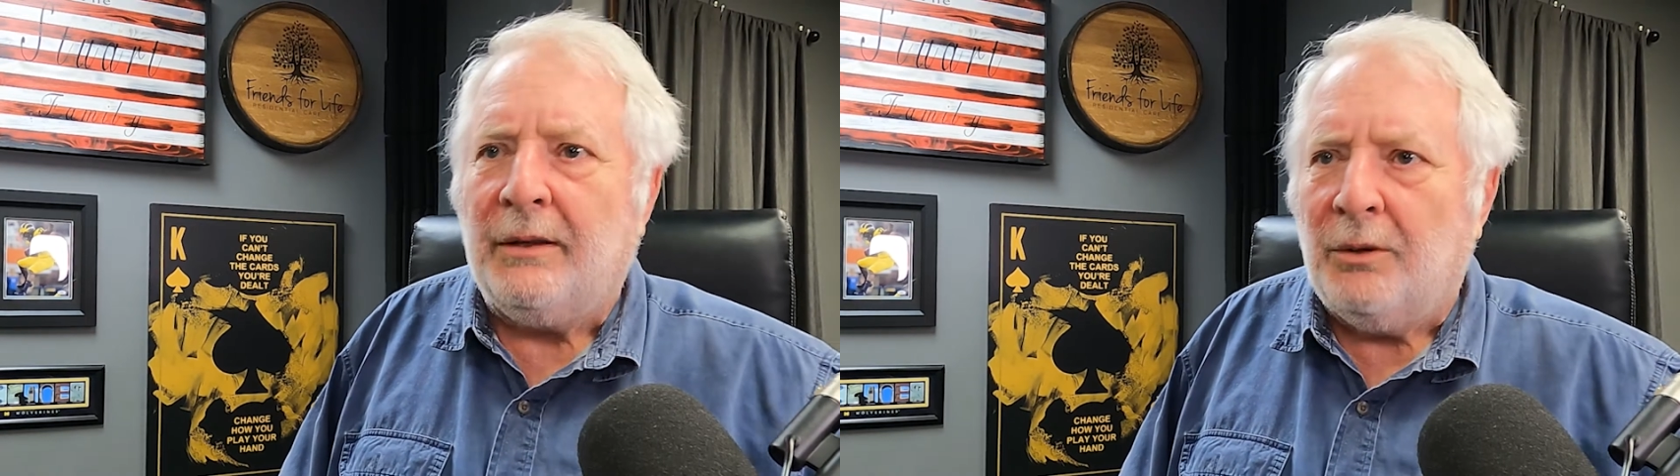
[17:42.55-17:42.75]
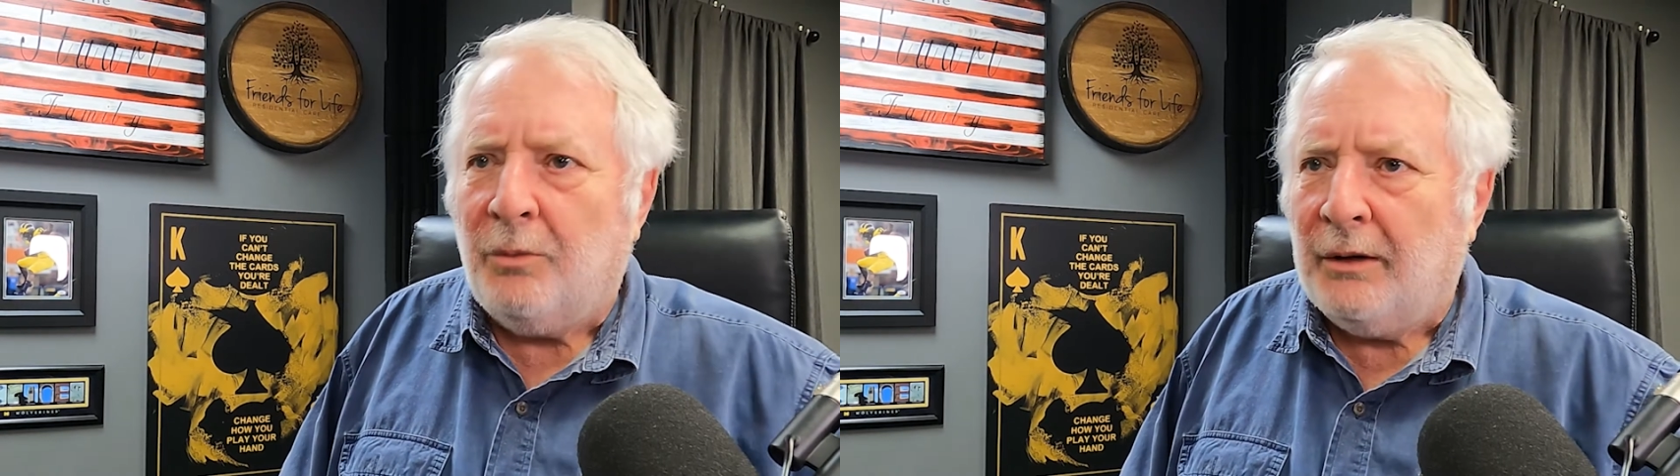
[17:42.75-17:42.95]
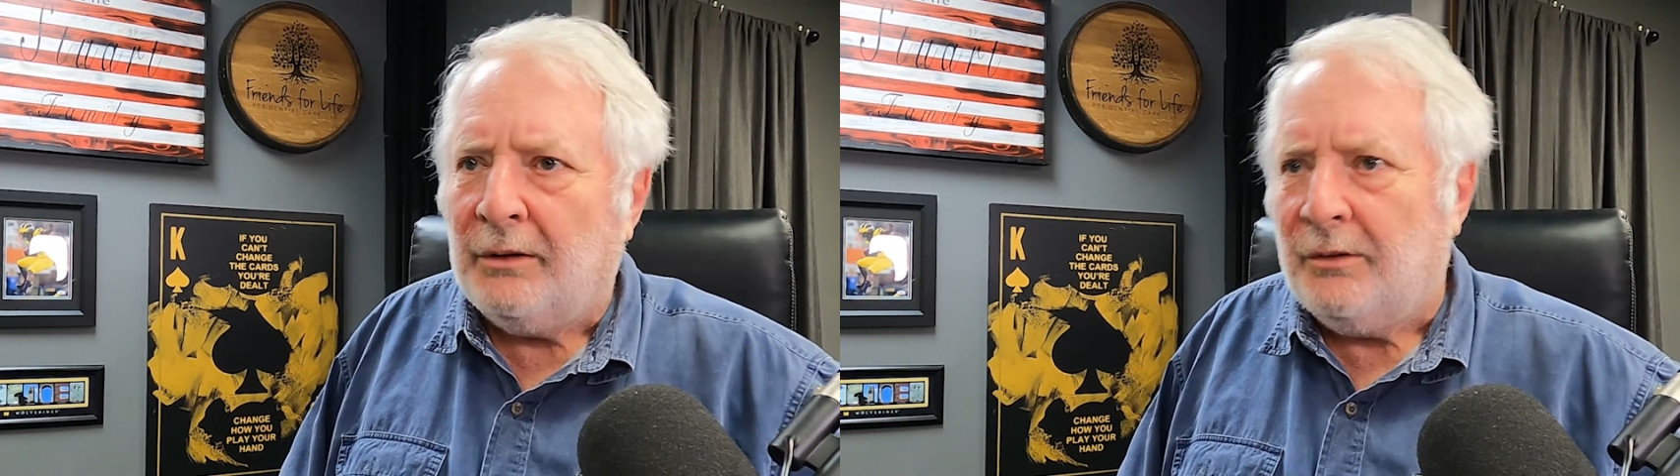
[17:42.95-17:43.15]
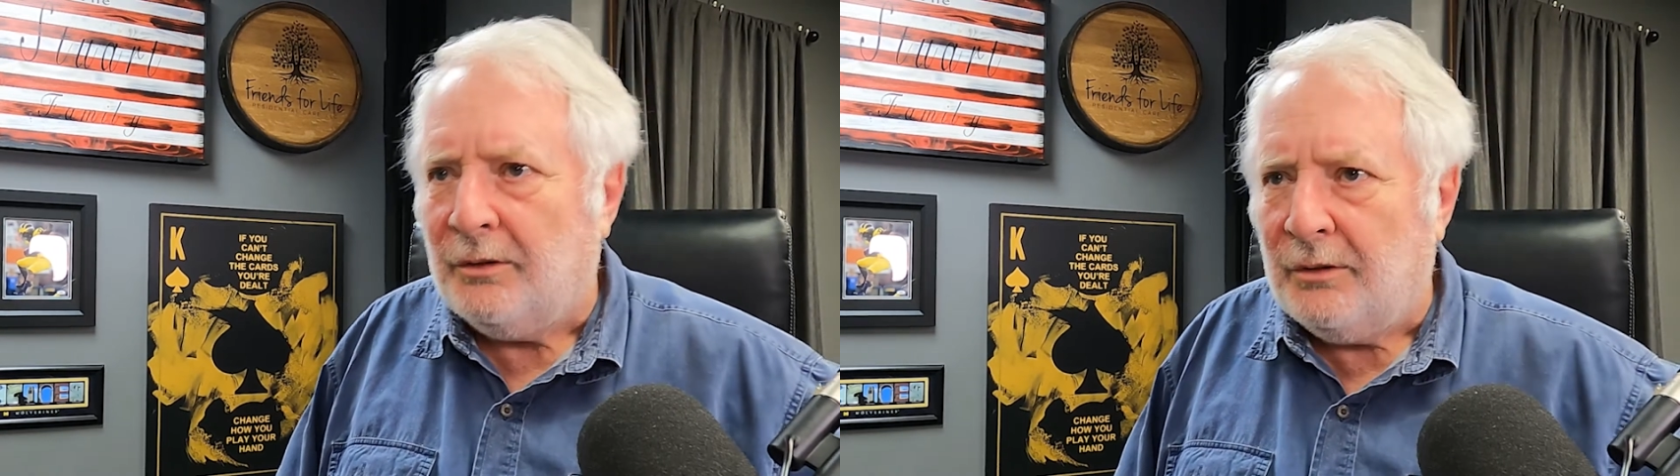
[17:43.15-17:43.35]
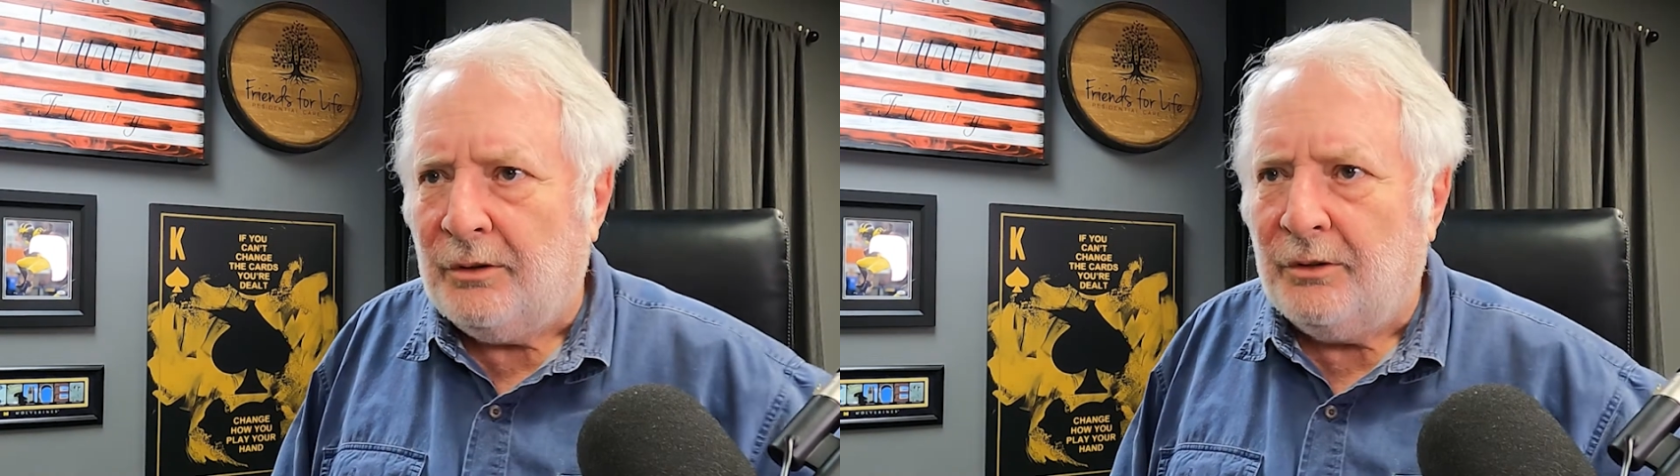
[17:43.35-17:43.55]
and the
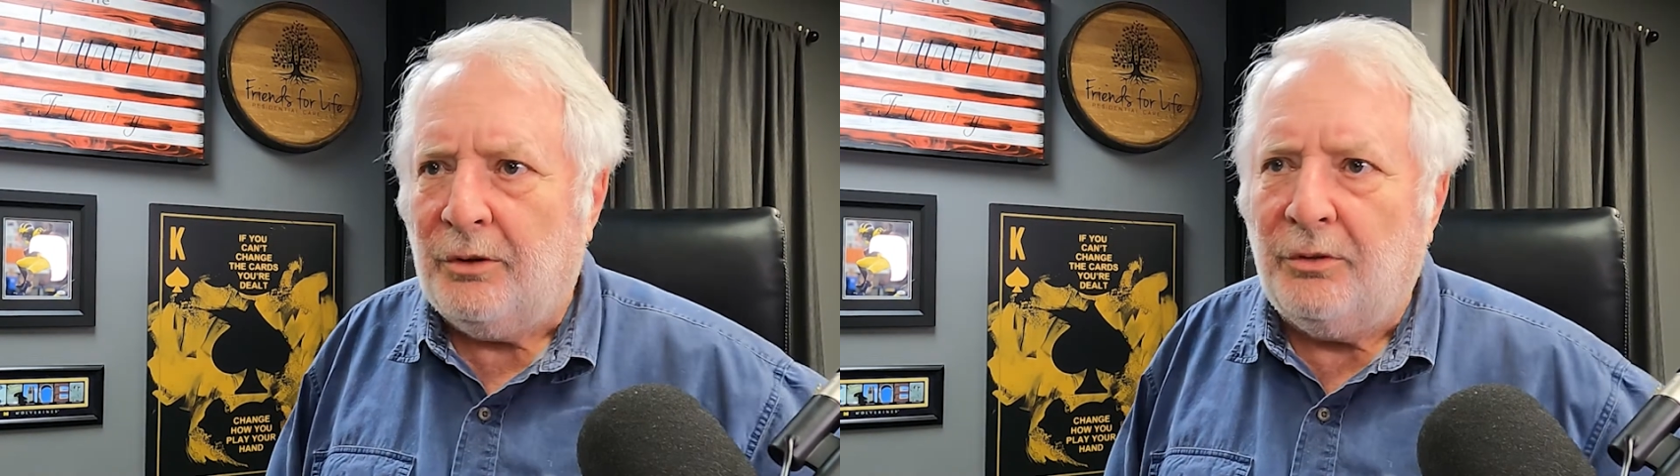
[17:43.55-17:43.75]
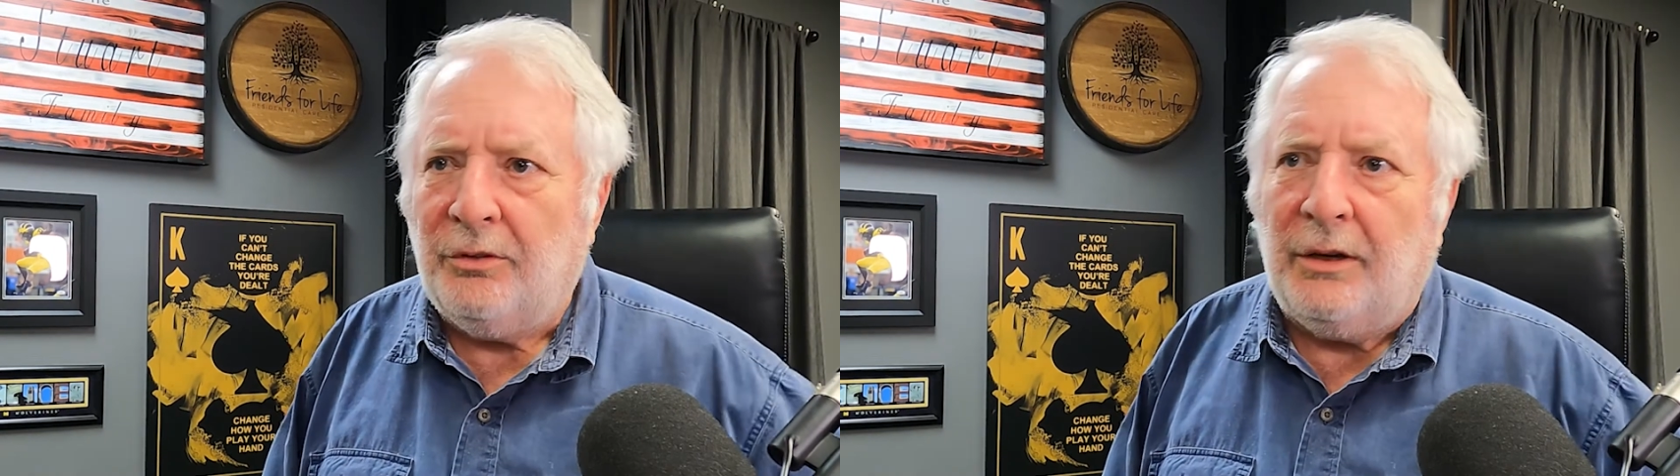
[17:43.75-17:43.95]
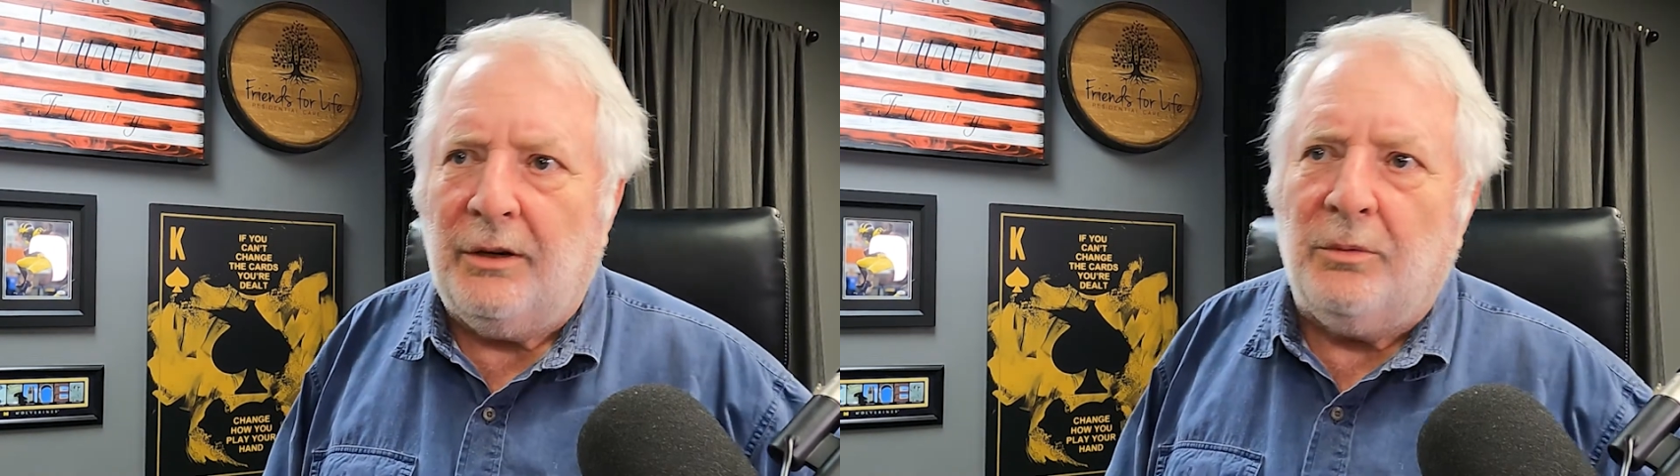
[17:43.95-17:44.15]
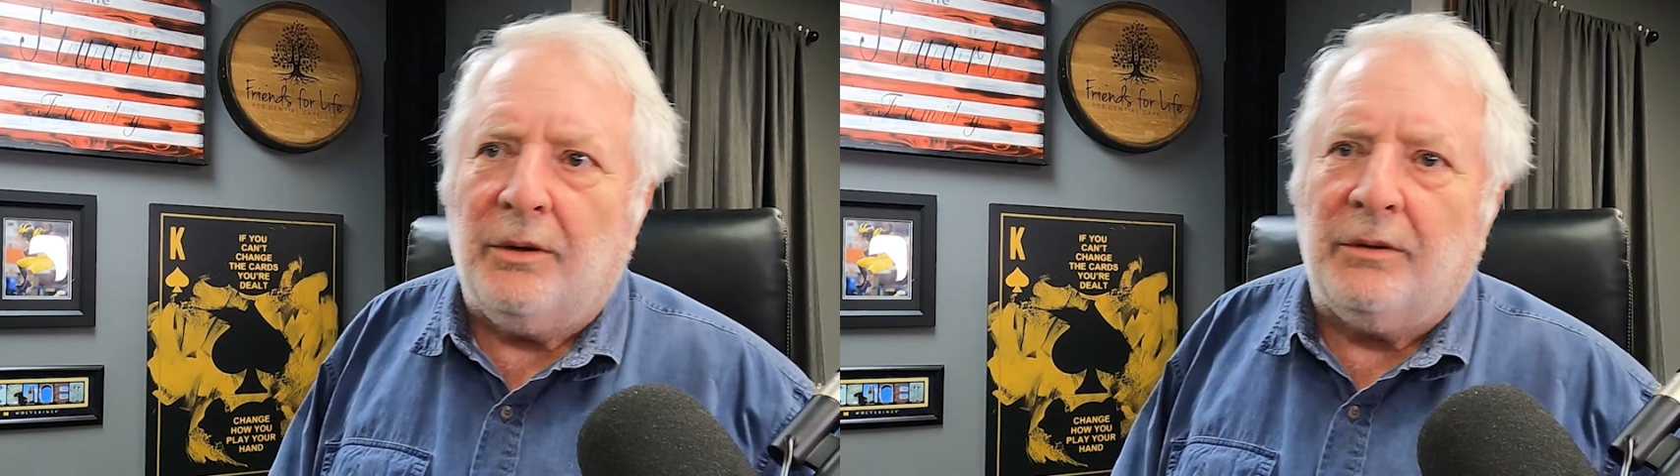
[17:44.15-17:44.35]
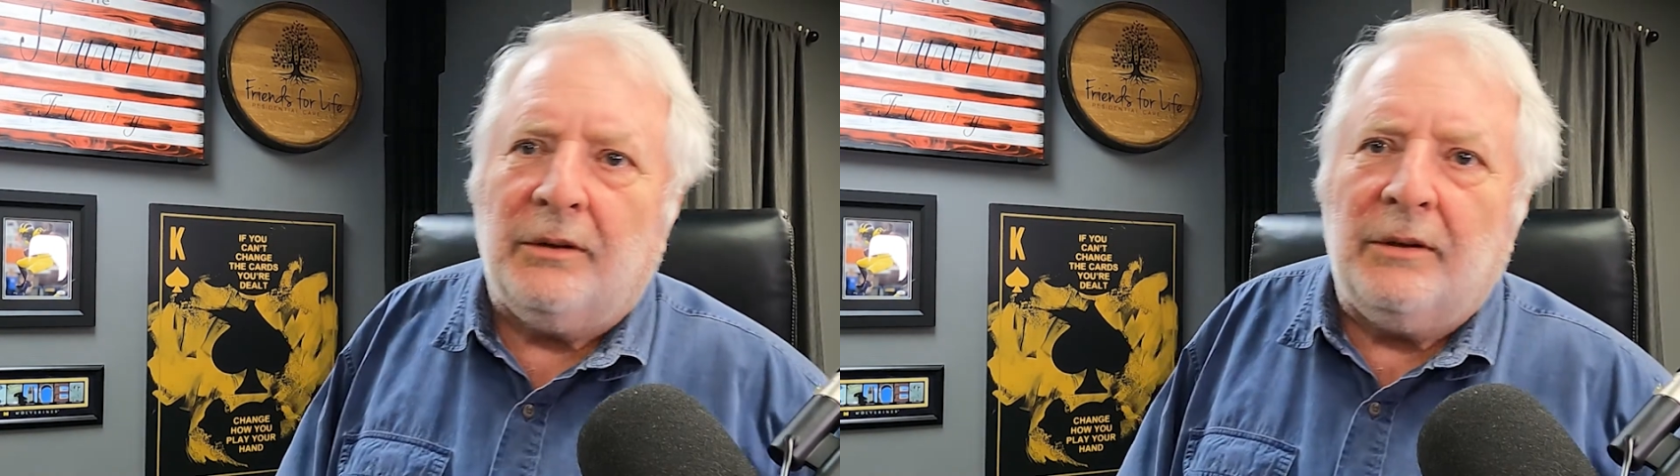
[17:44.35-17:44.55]
wetlands that are associated
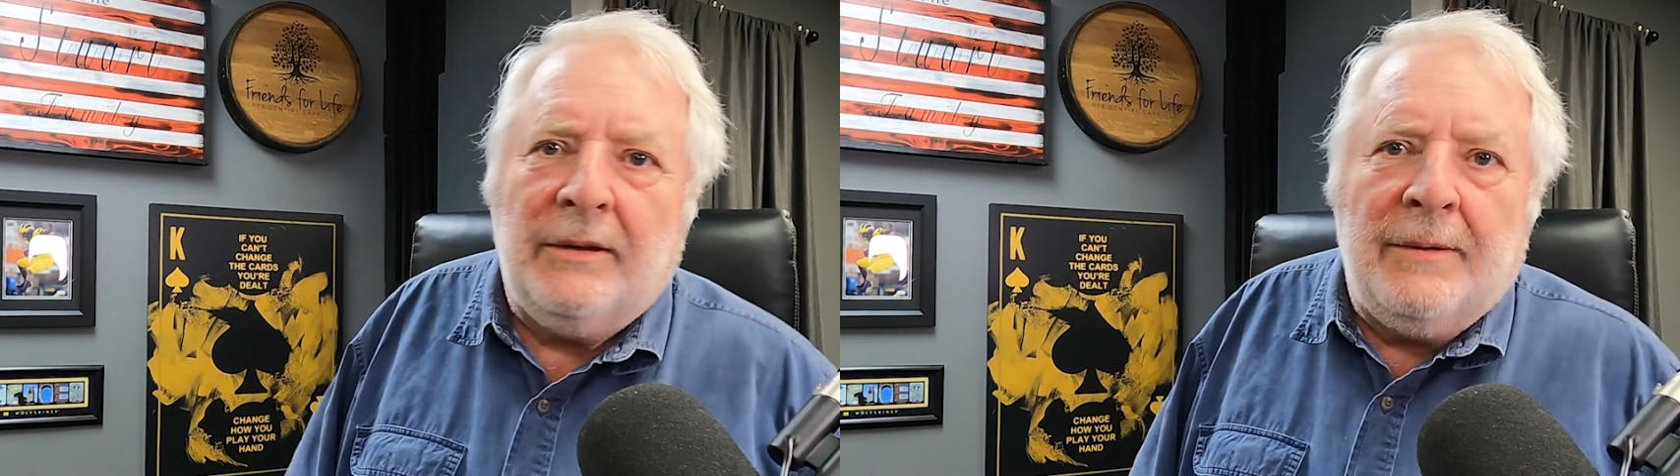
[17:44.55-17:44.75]
with it.